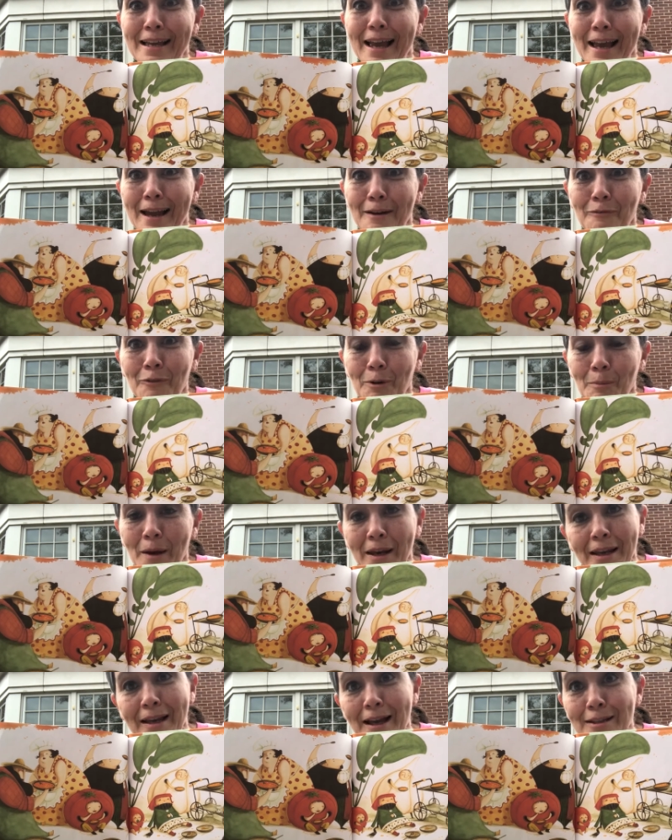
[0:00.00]

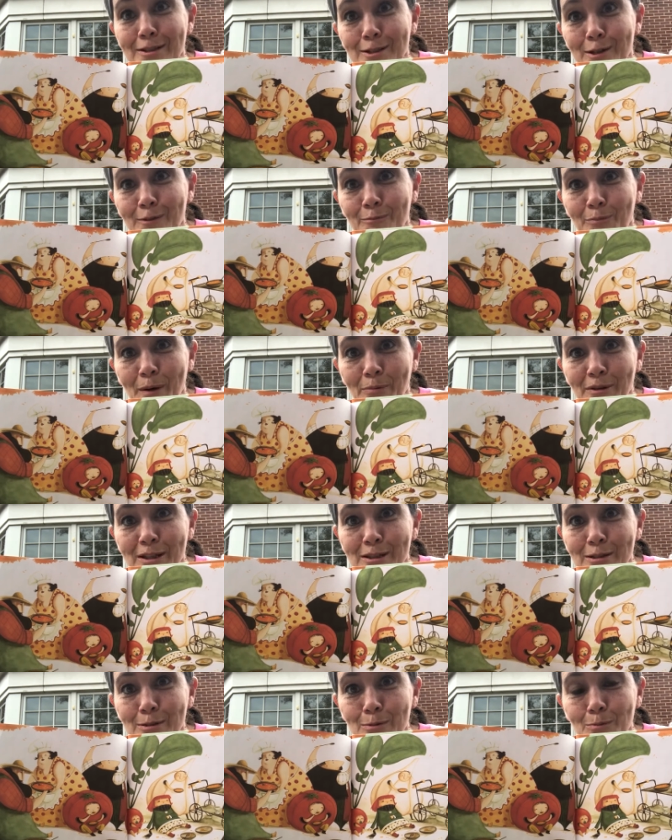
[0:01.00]
everybody got served pumpkin
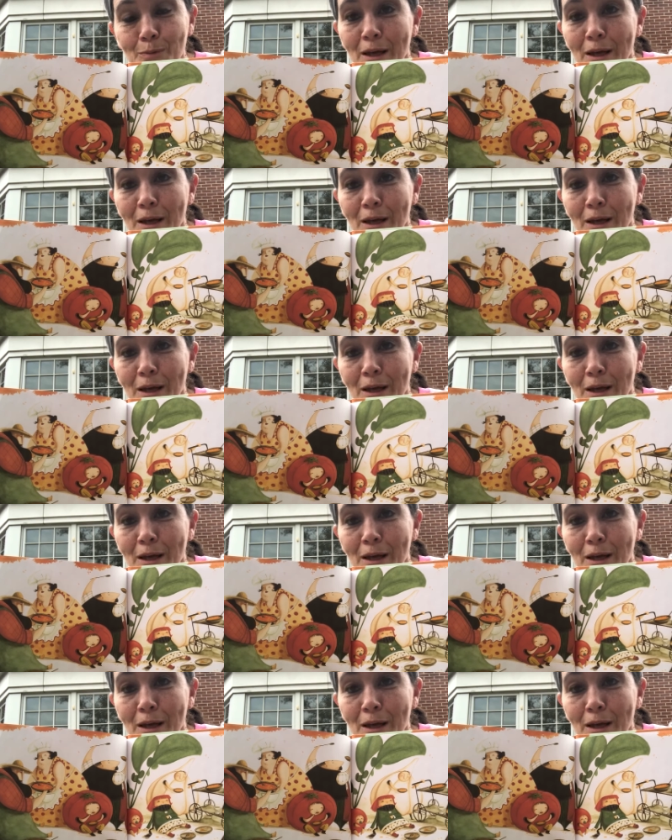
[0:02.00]
soup